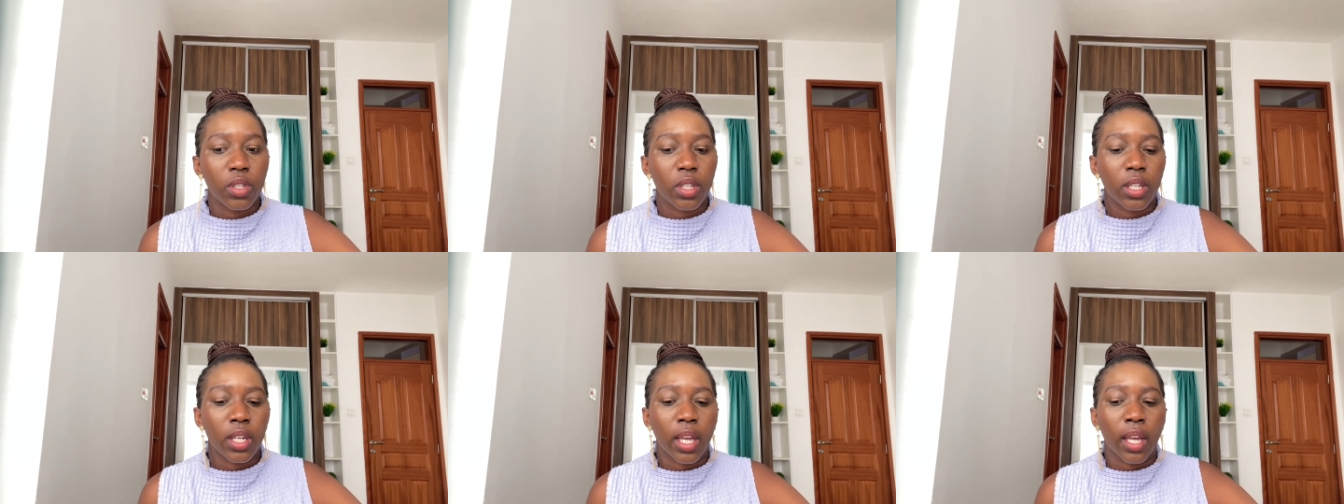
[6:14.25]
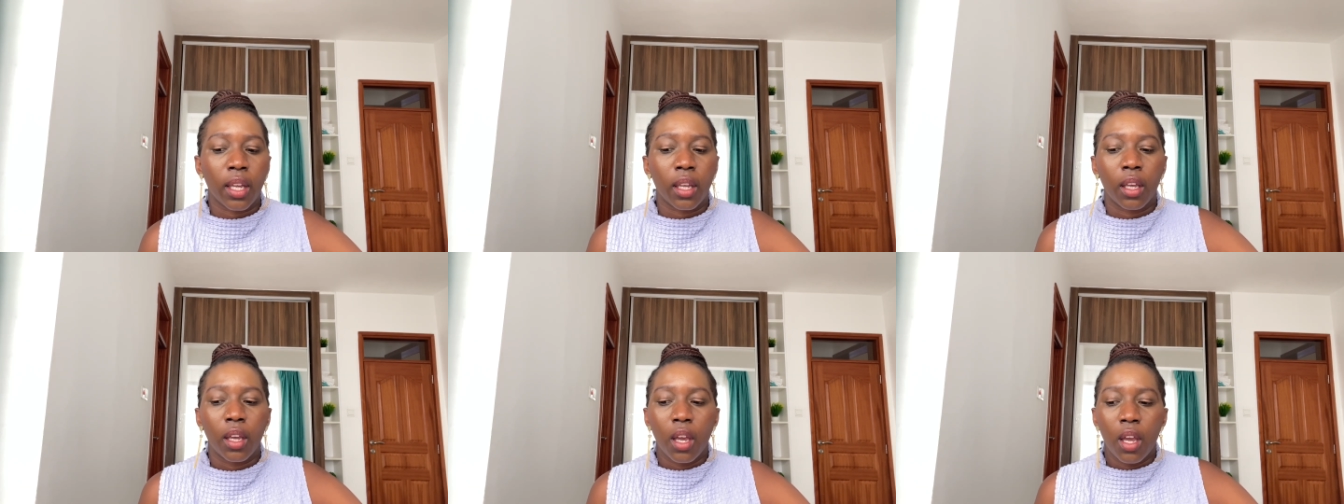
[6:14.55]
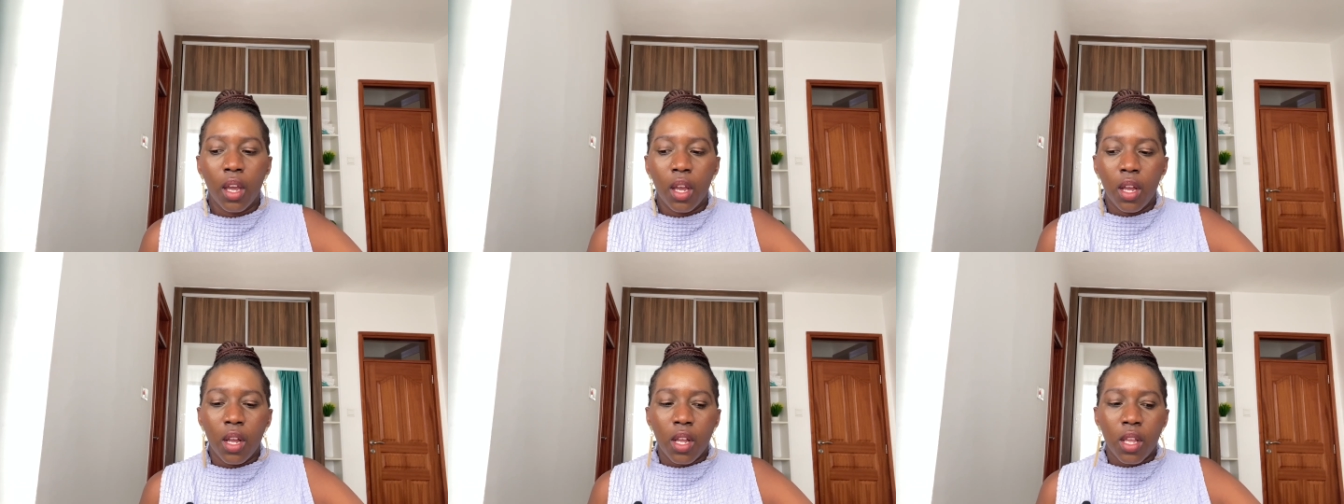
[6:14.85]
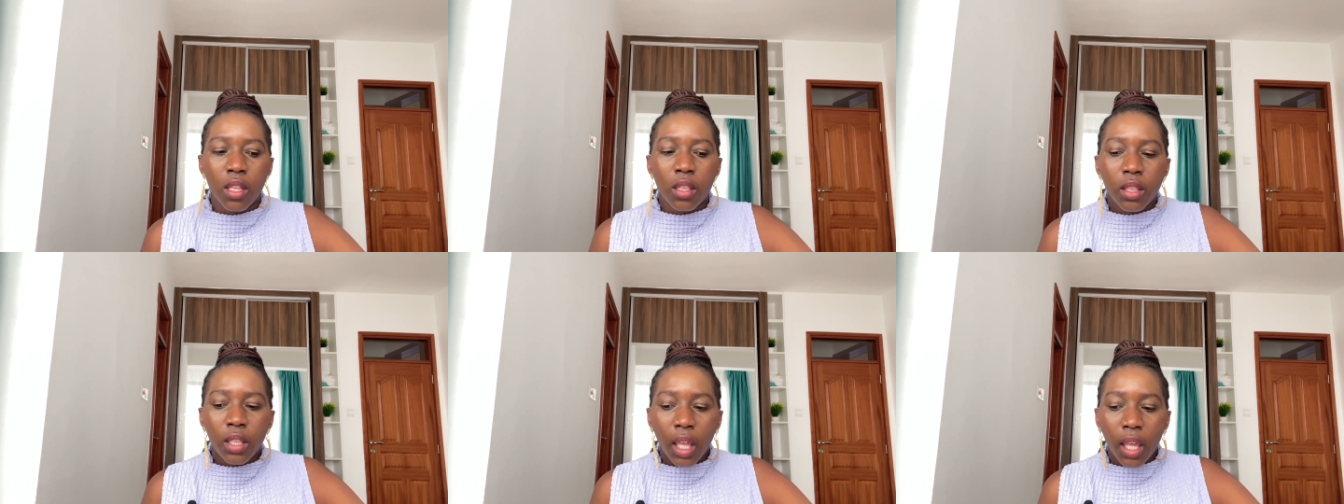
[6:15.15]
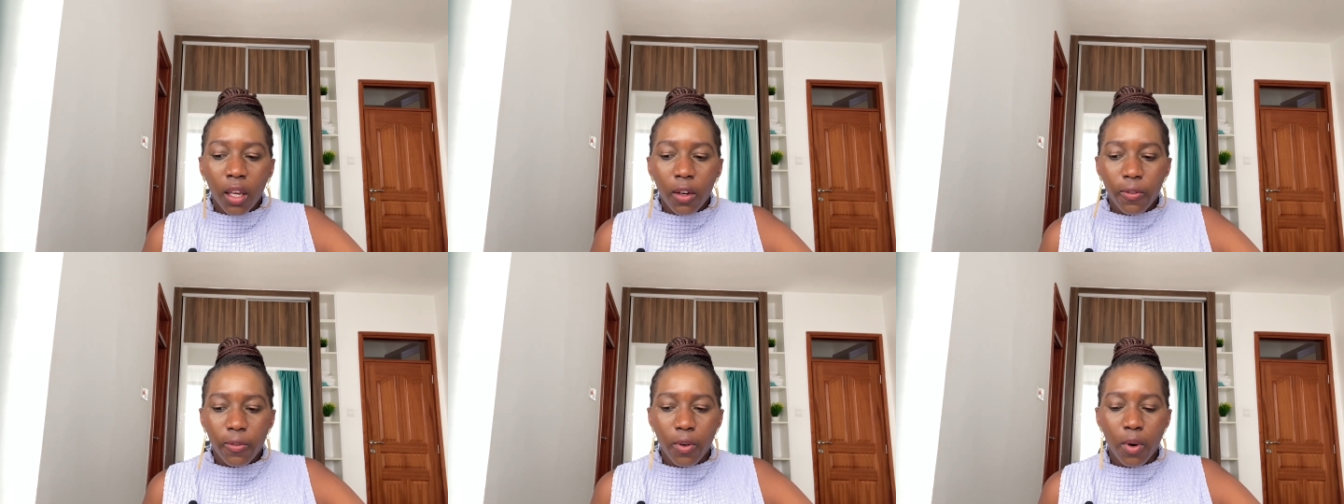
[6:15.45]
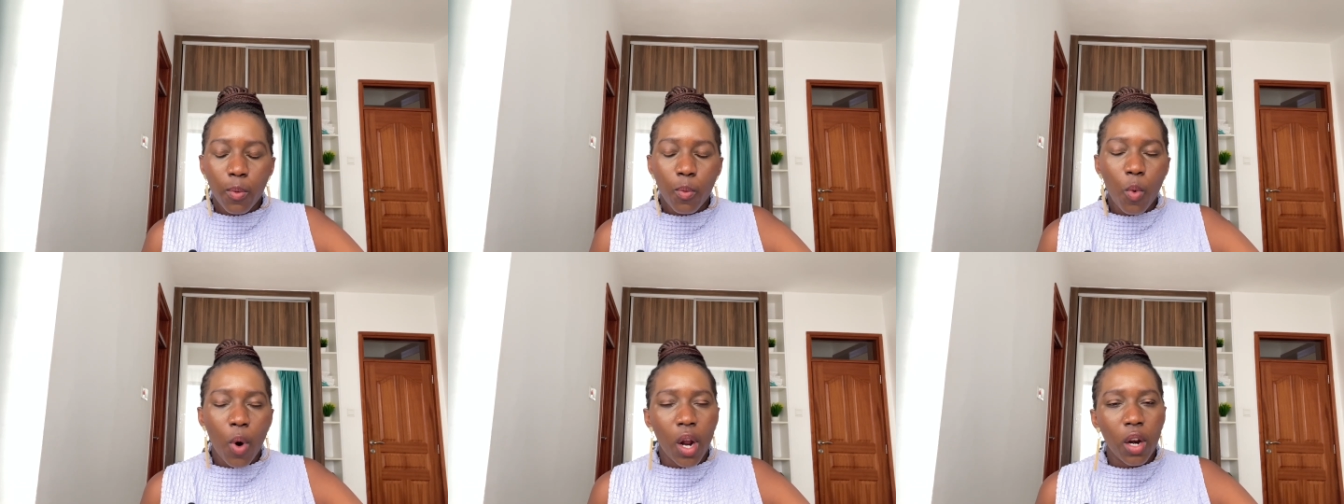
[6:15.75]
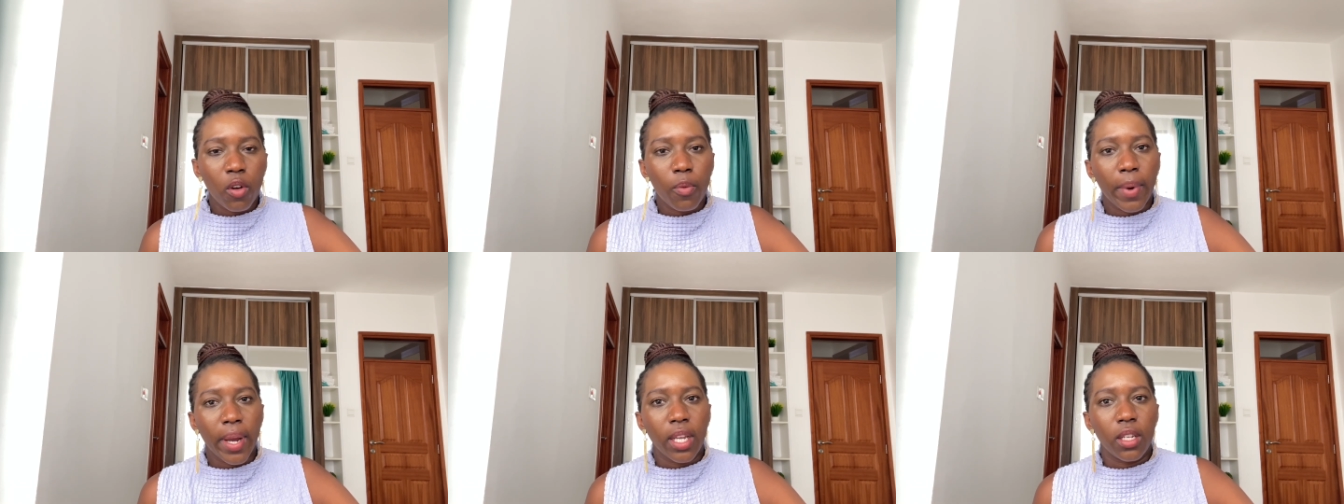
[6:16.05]
And I think from one
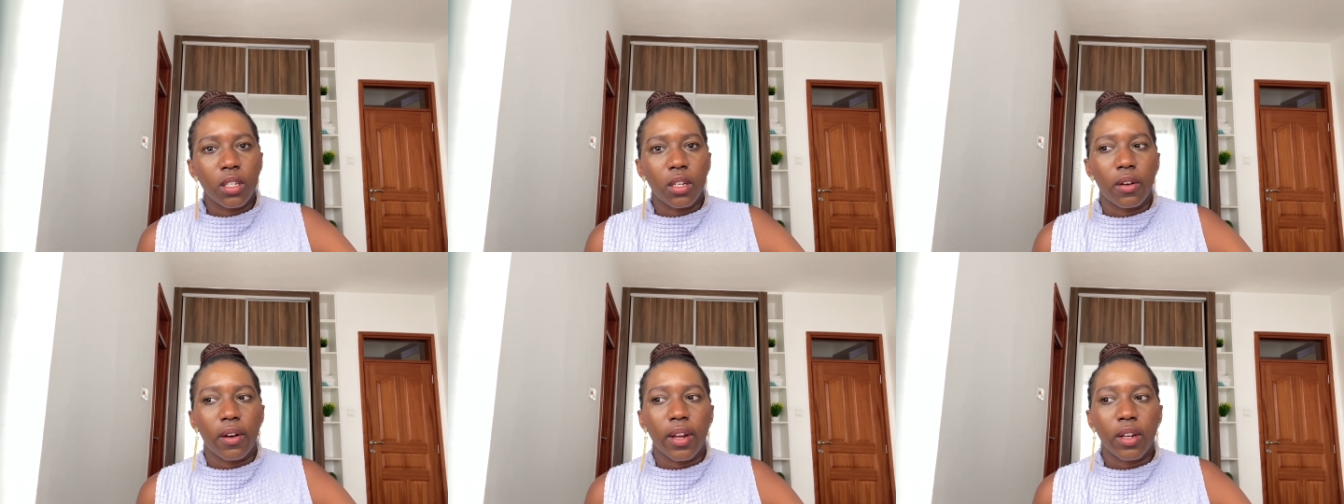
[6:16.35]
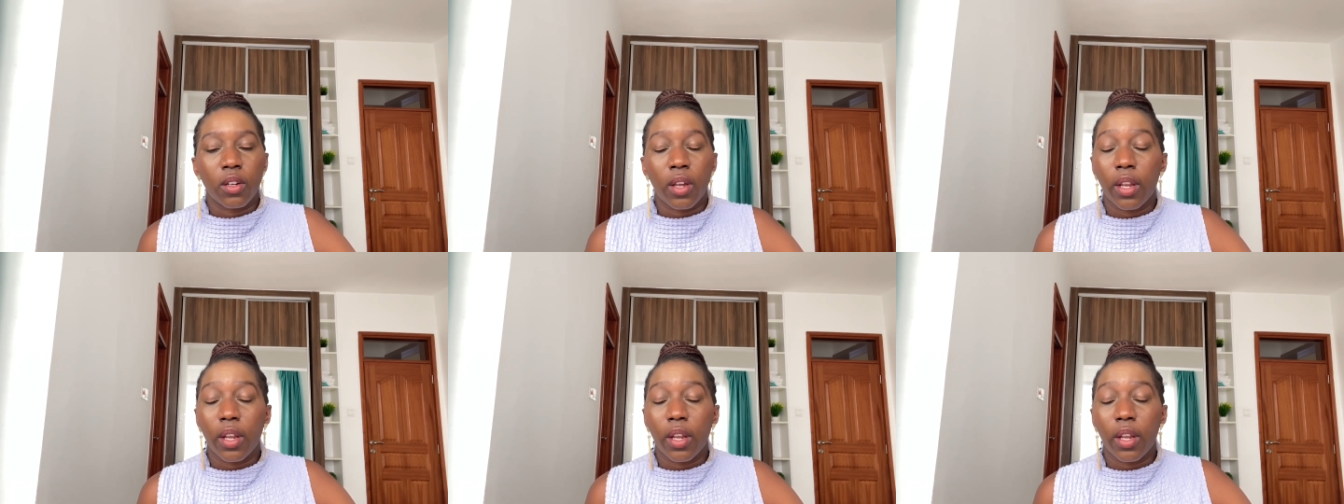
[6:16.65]
of my interact,